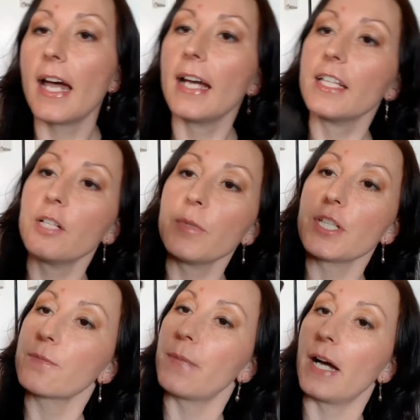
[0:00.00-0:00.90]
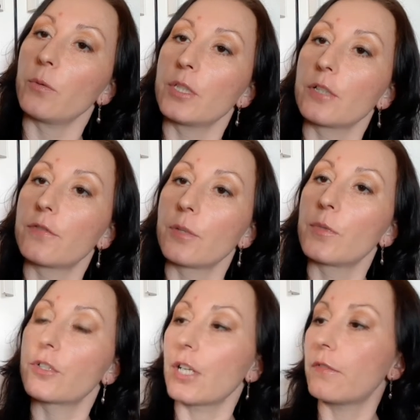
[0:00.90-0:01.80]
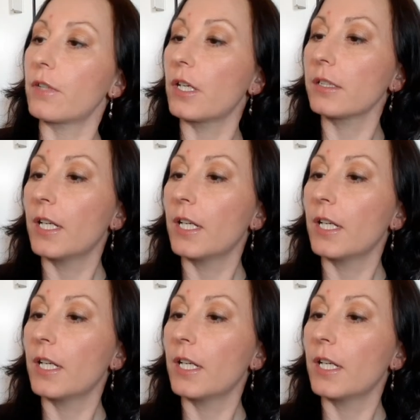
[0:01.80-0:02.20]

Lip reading: item, it's powder from Revlon.